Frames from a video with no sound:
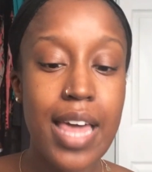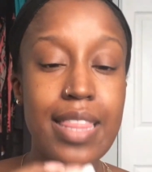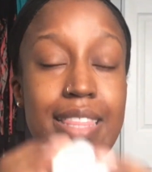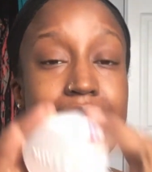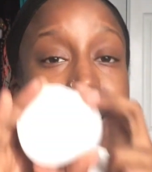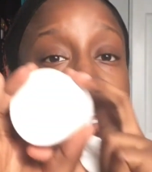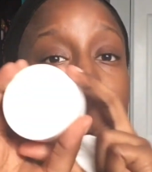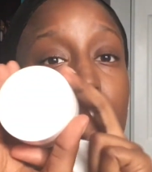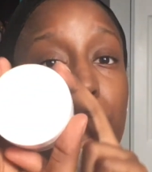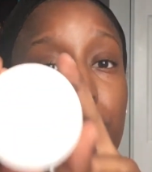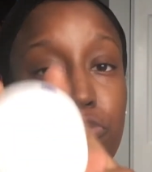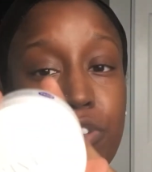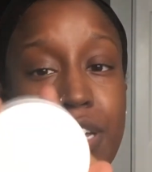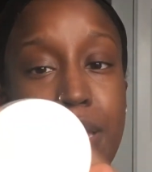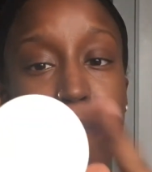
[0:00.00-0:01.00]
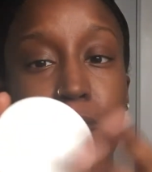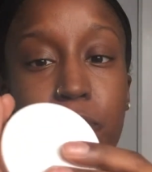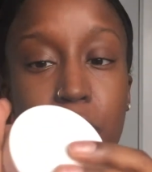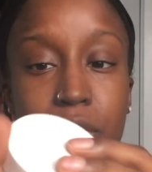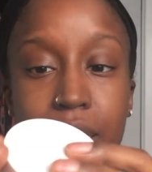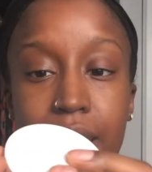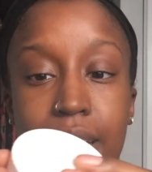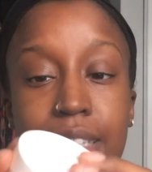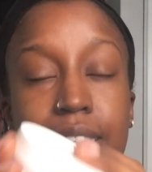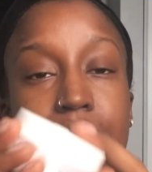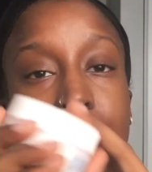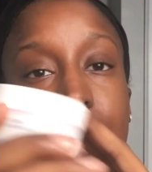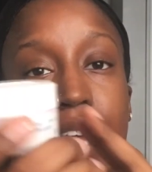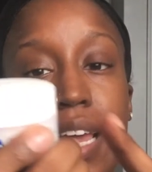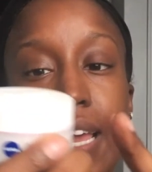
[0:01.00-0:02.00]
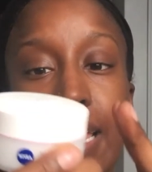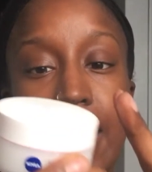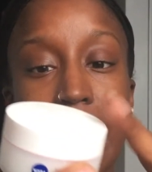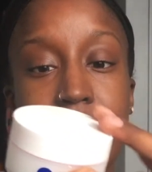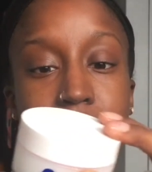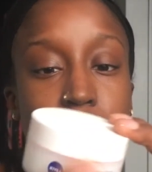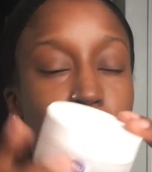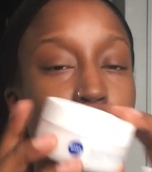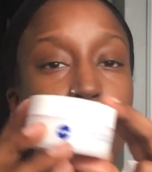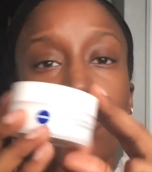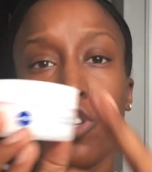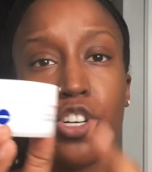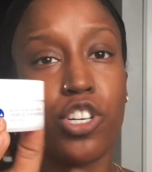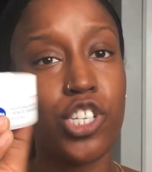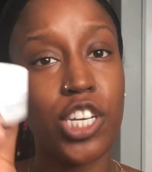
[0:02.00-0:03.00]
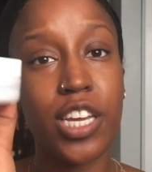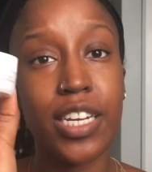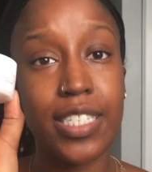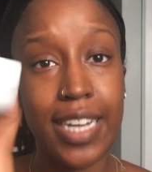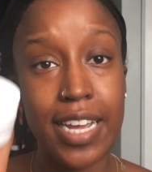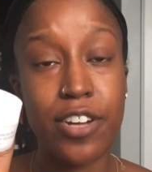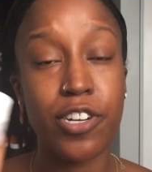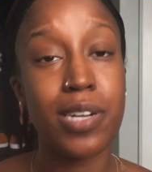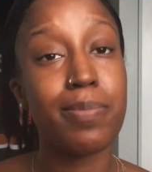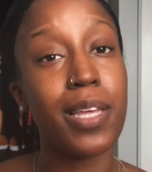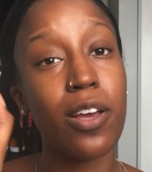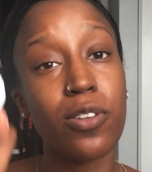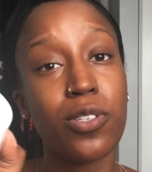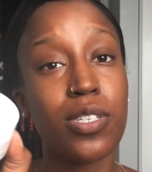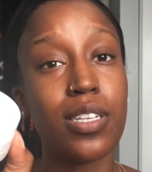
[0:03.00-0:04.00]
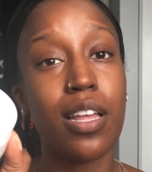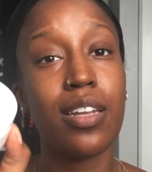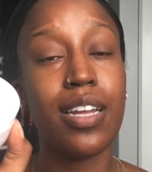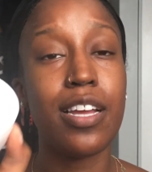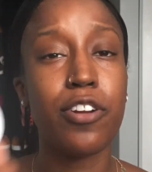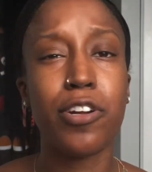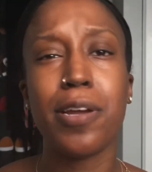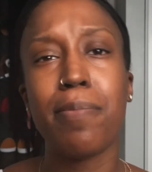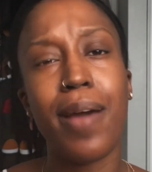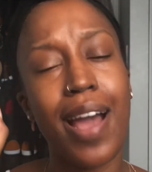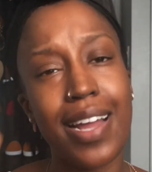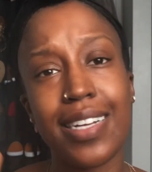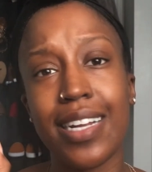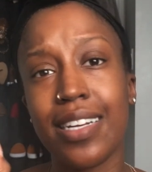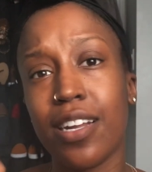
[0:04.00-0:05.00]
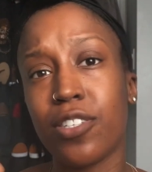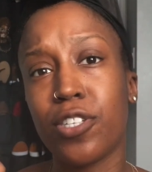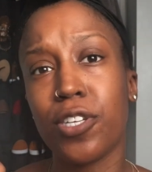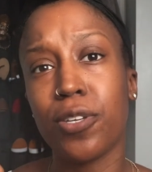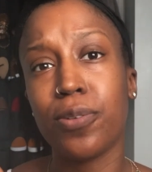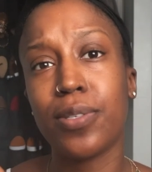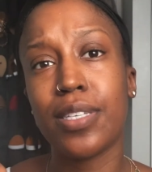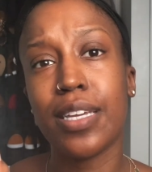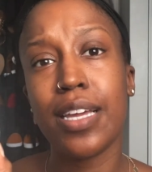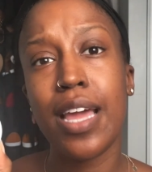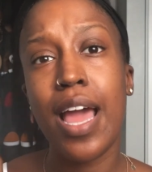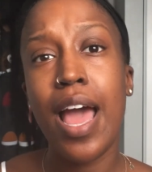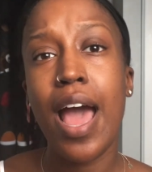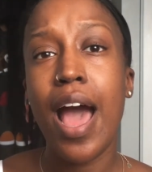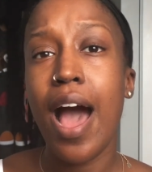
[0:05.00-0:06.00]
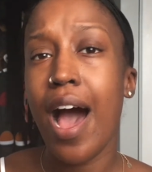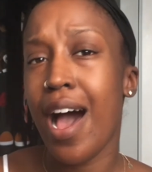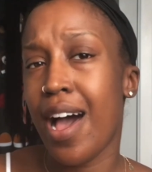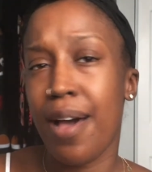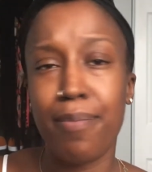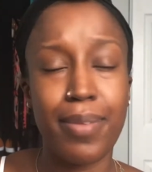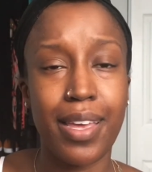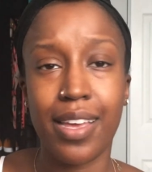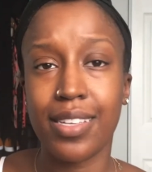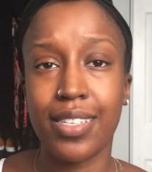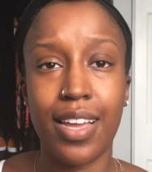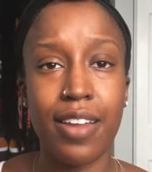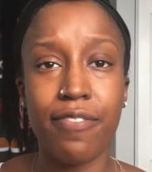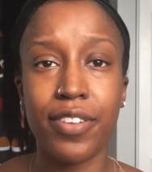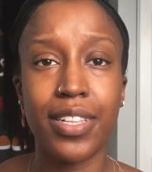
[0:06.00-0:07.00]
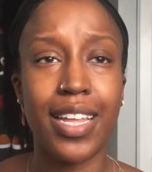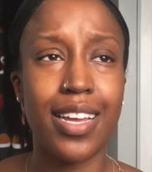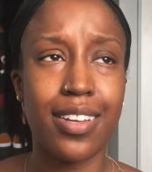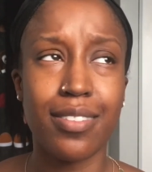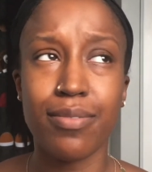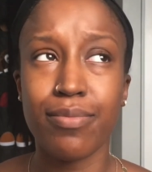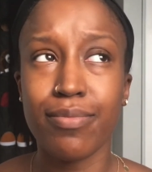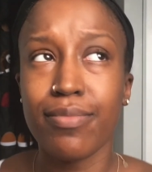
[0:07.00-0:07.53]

The cream for this is just a nourishing day cream. They also sell a night cream. I tend not to use it because I feel like,